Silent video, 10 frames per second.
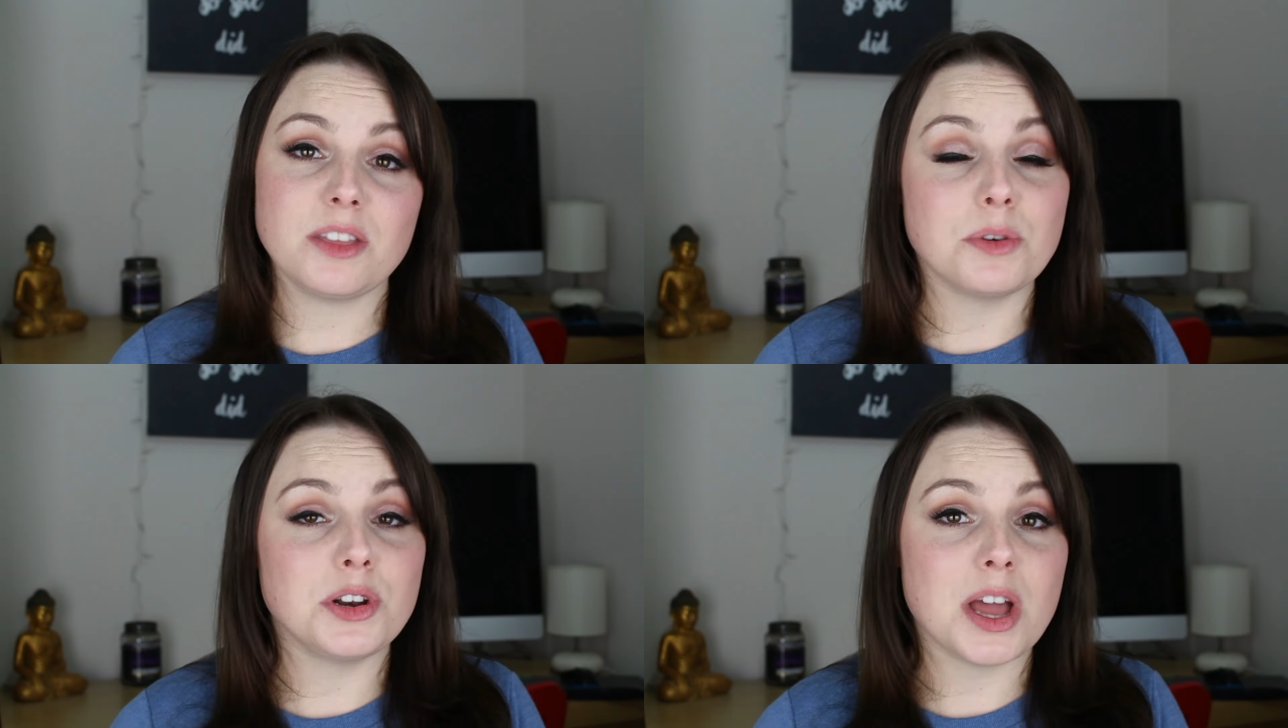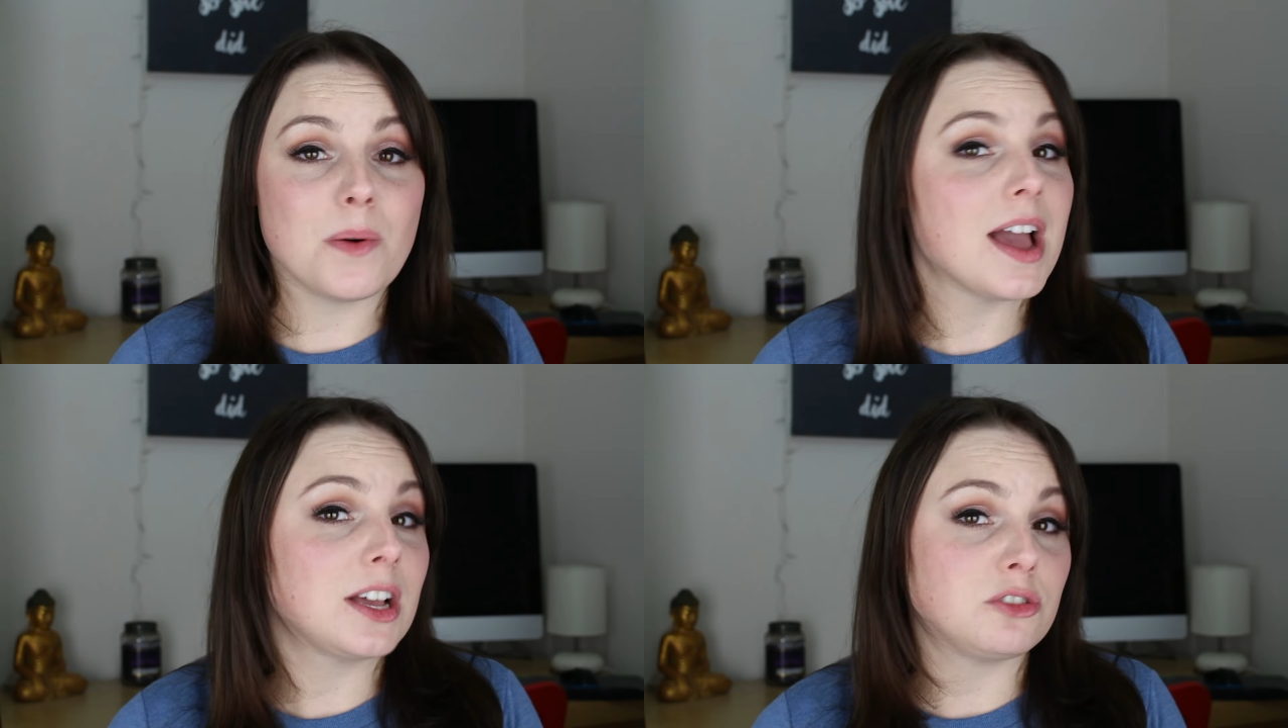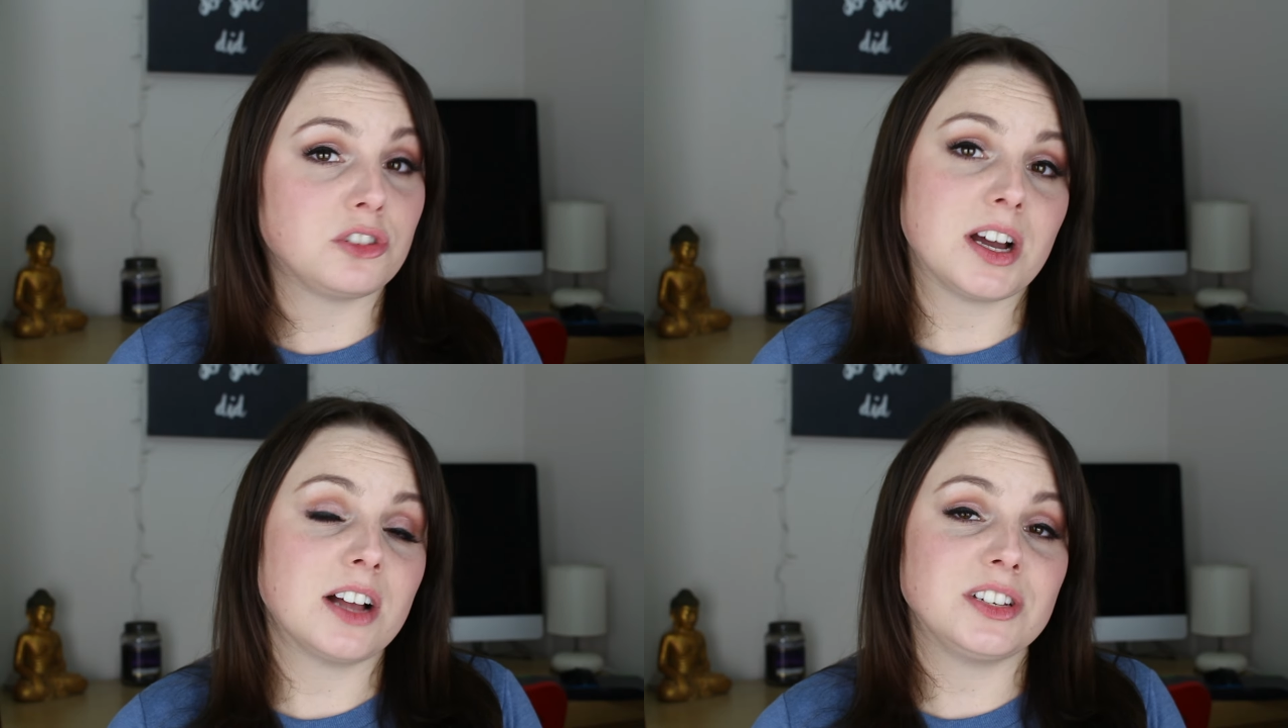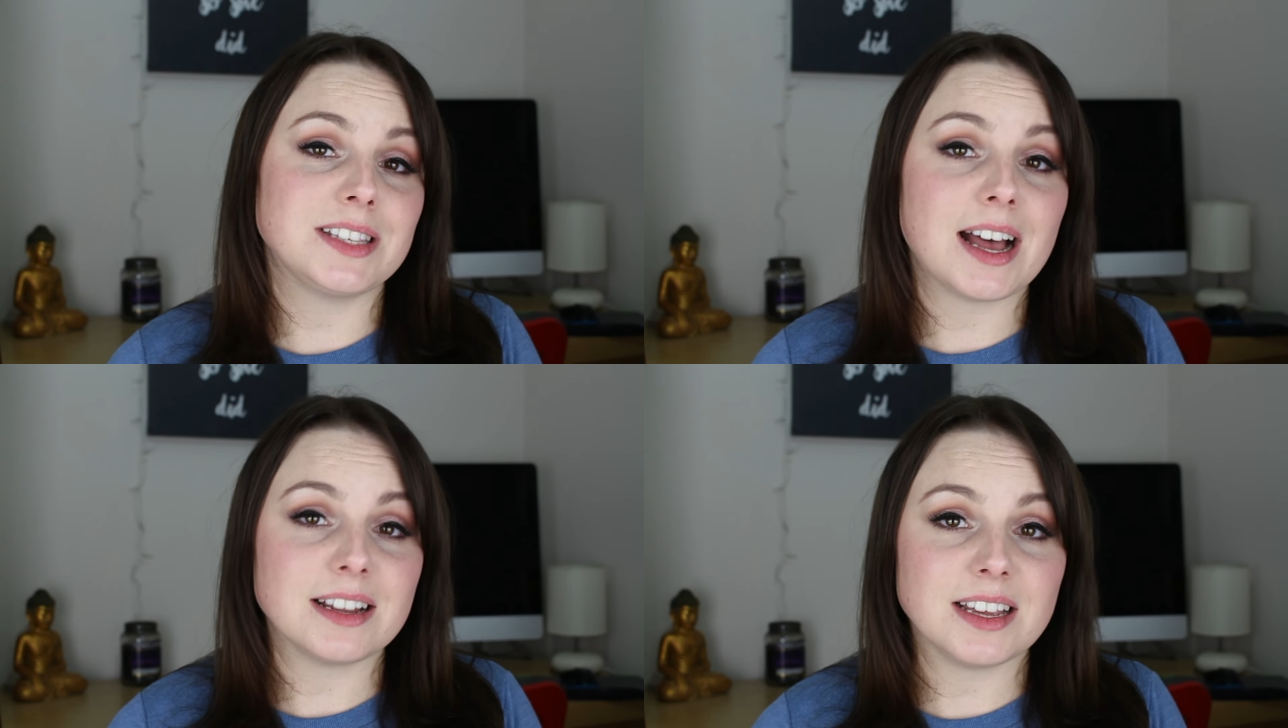There were no extra charges
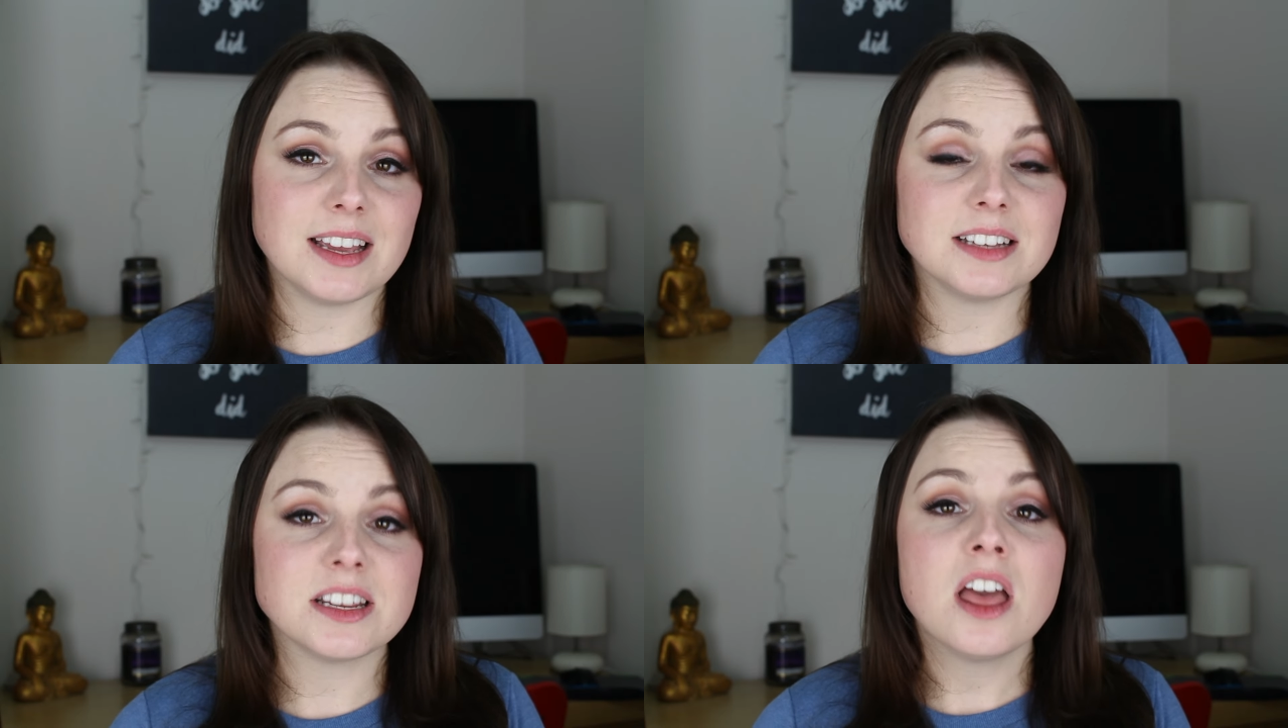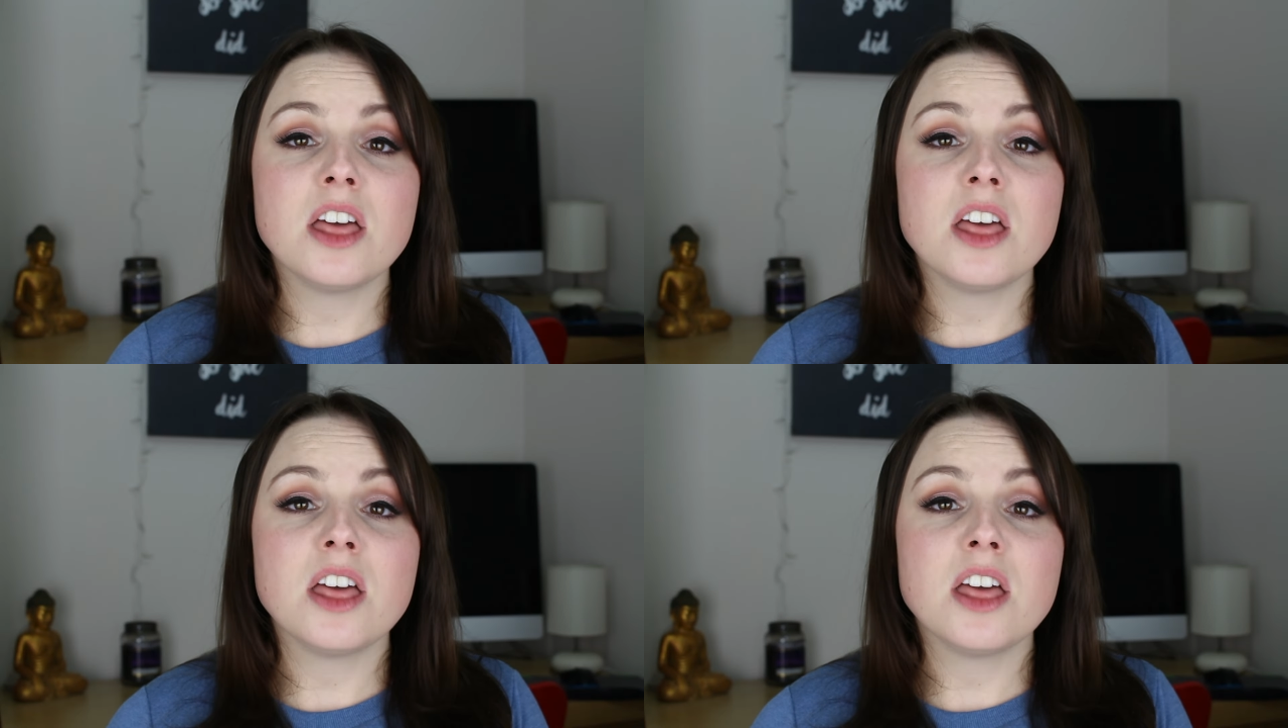added,